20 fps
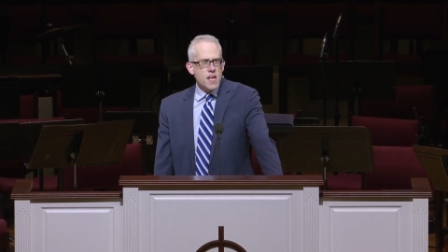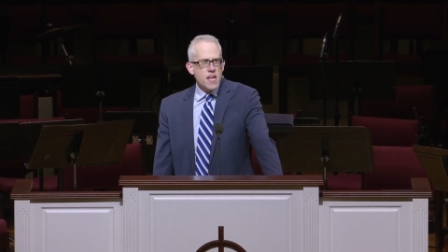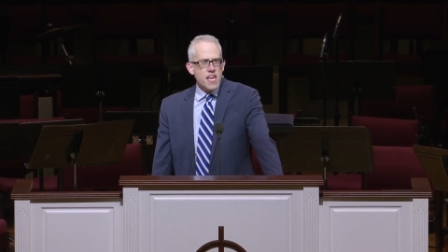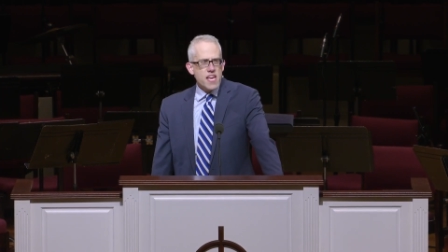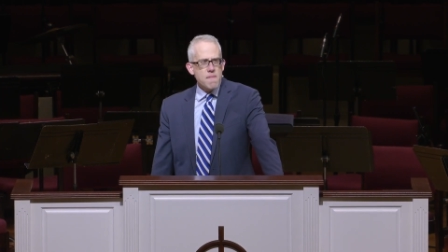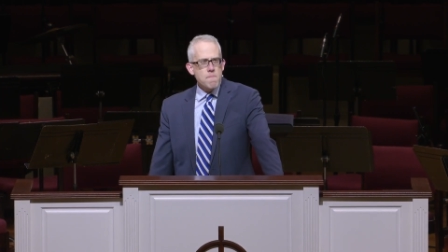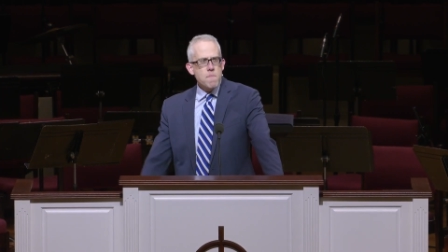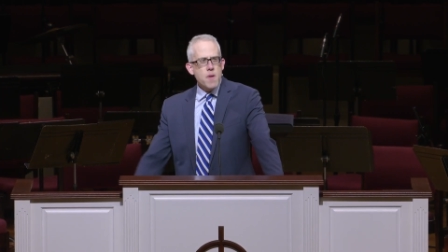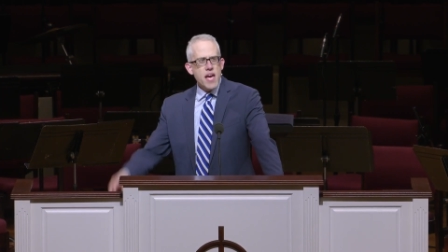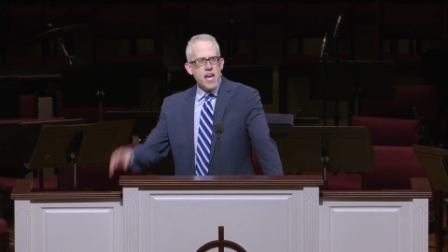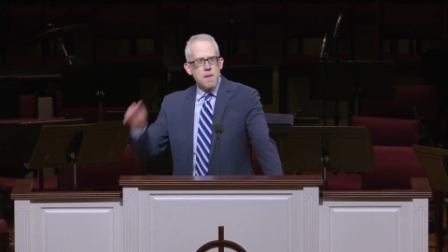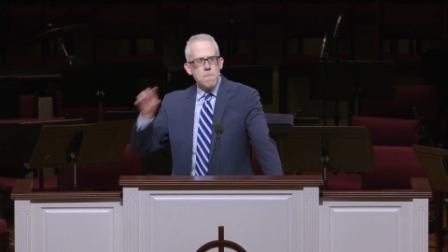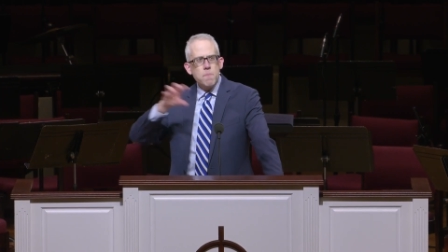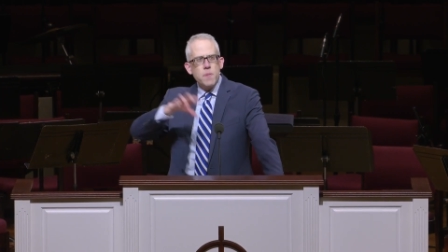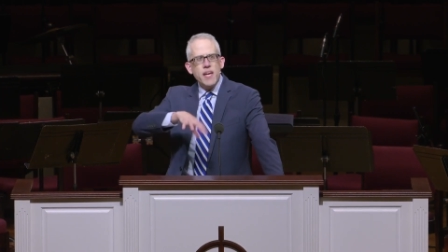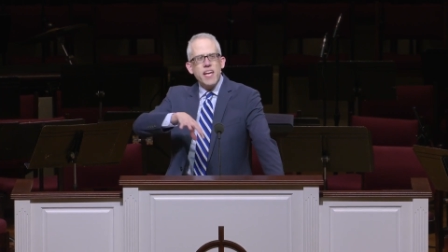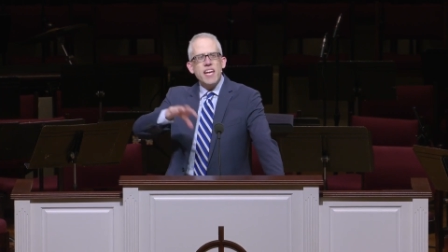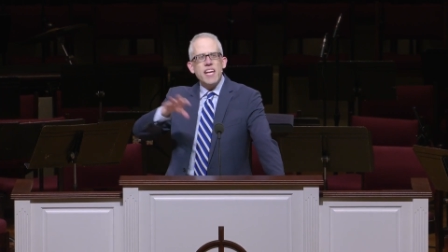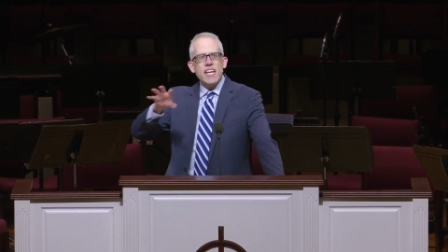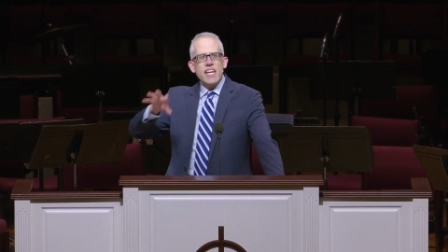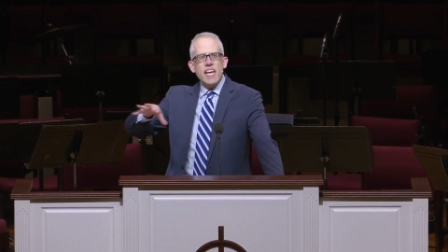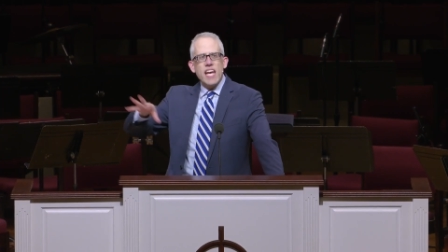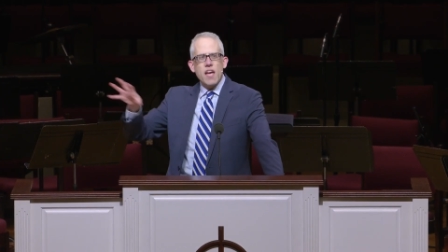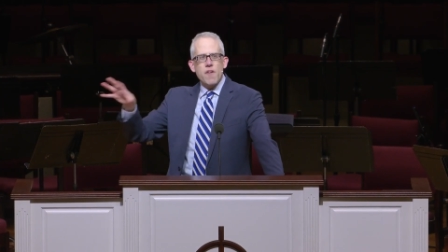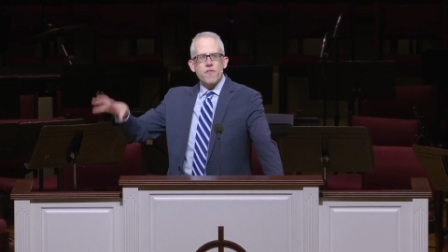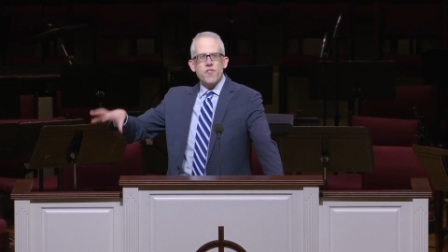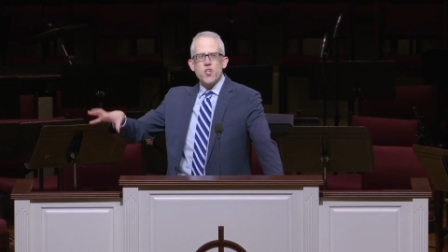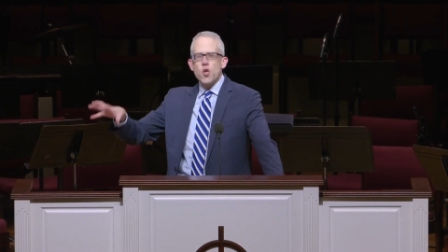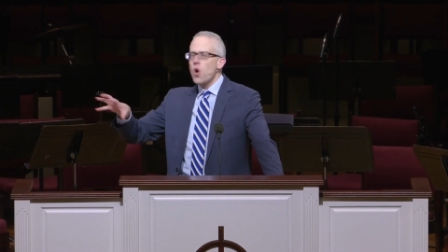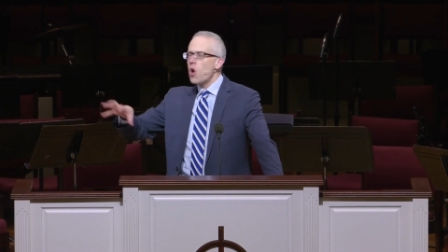It may be
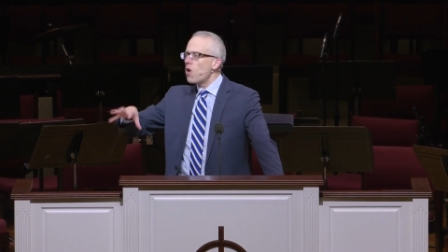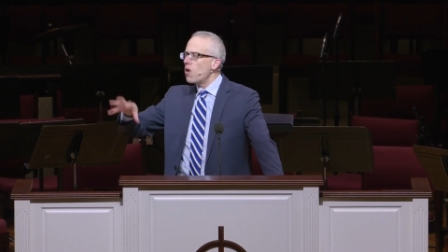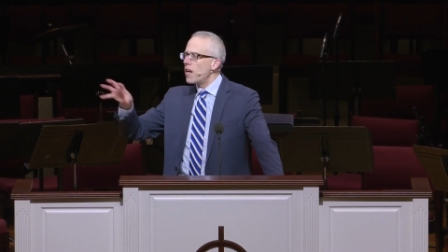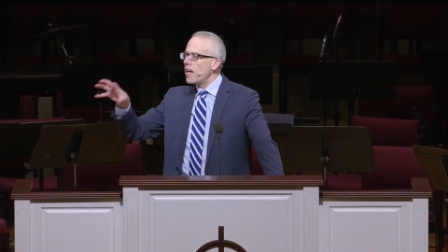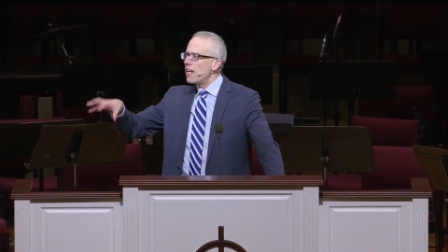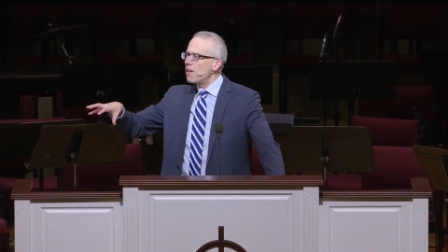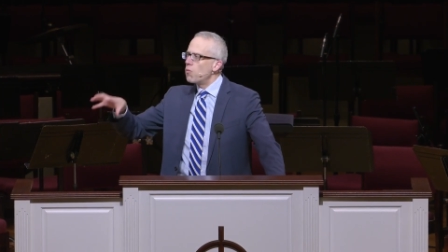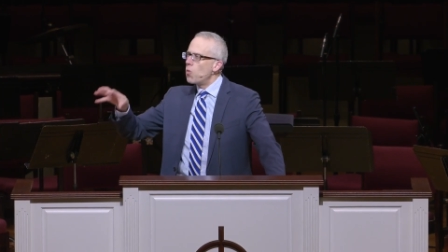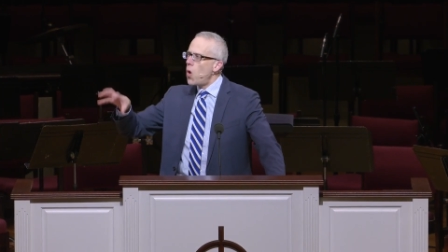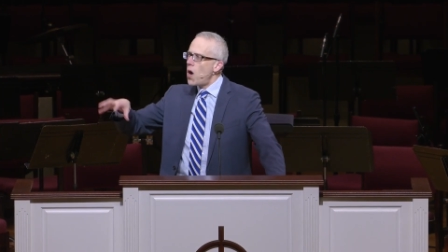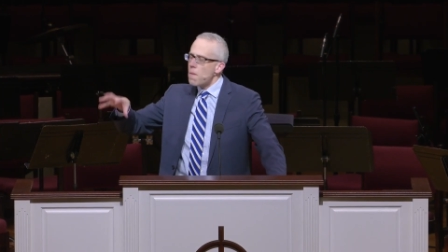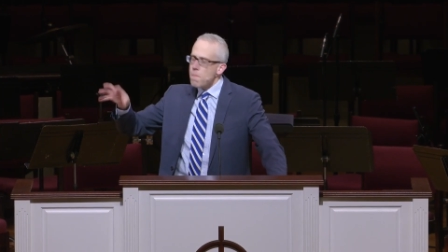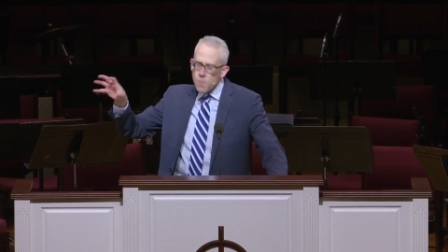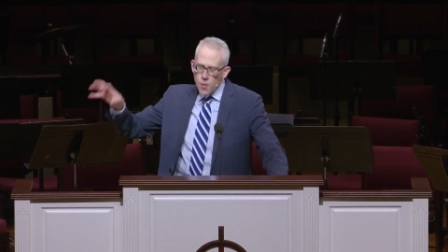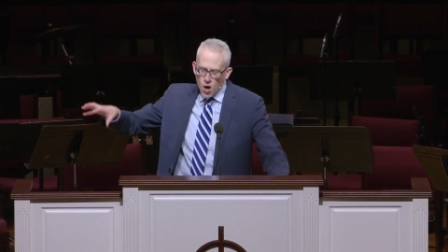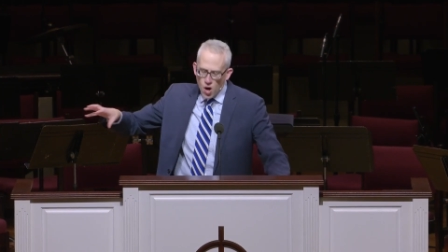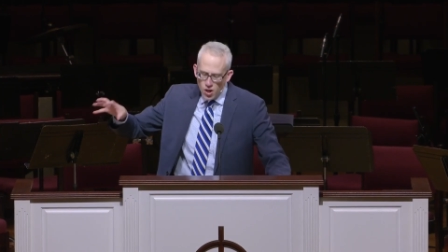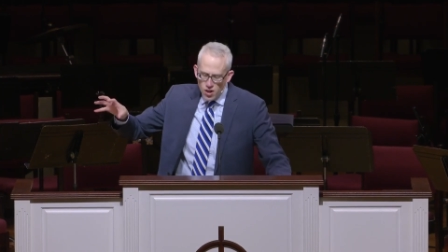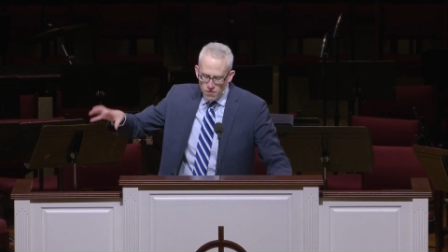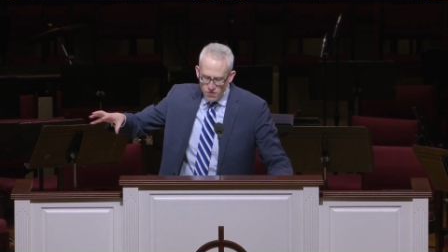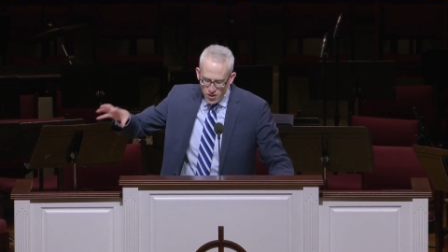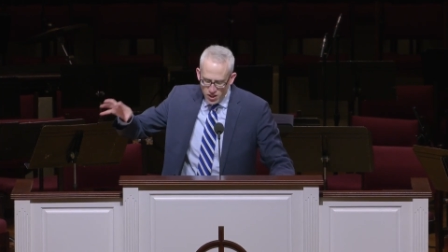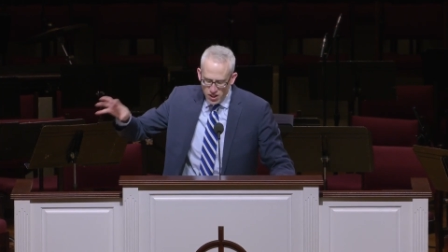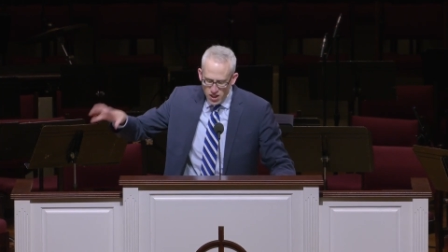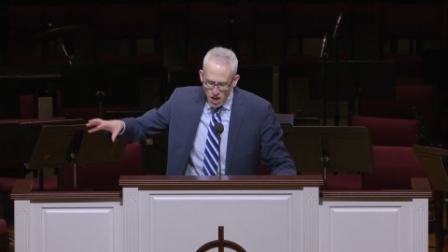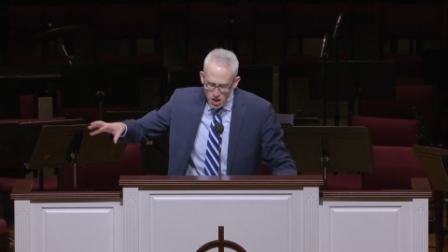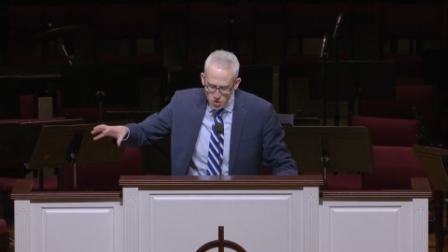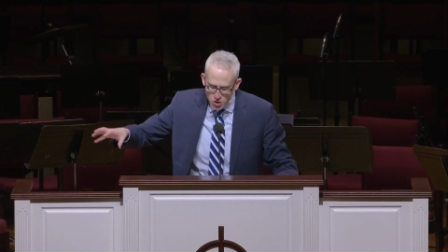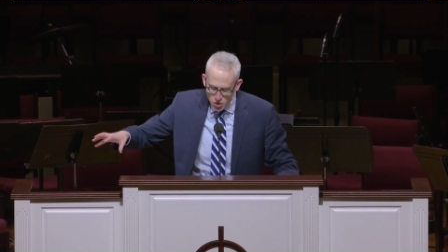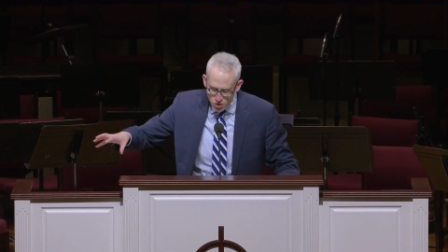if you're in one part of the
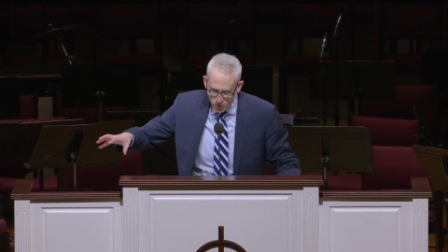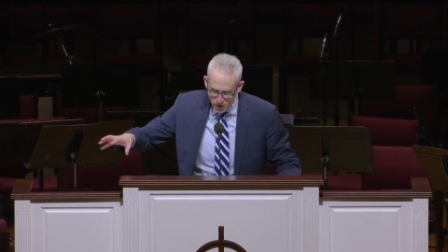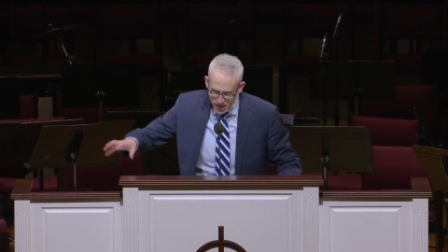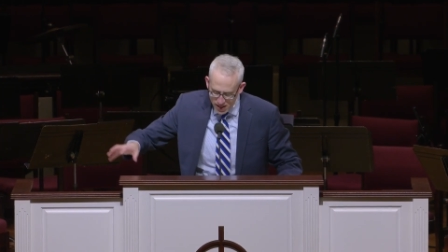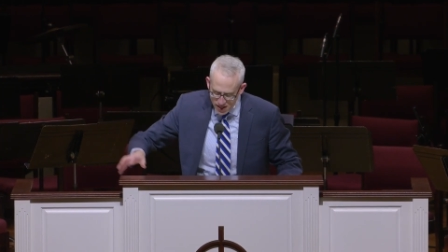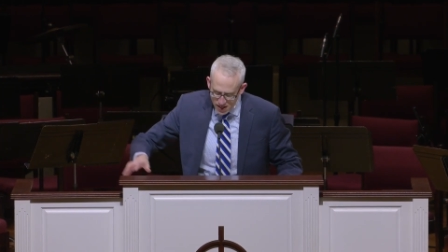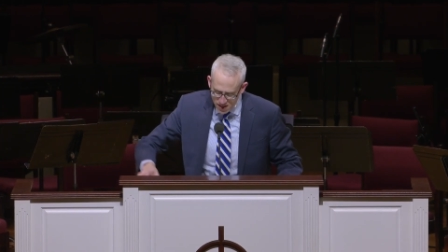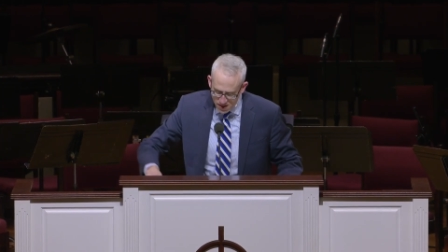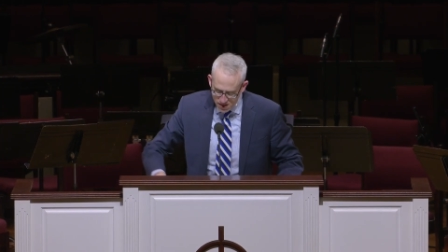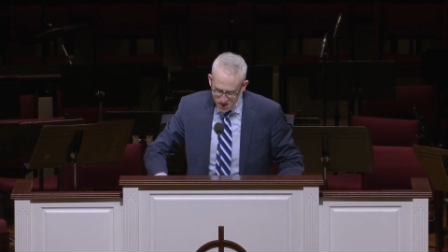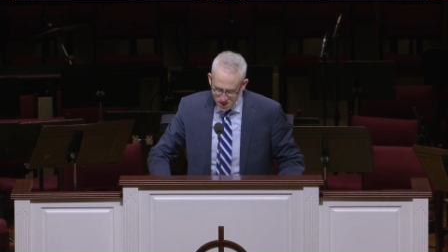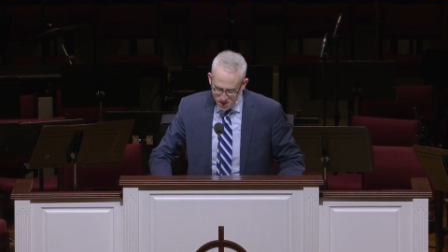country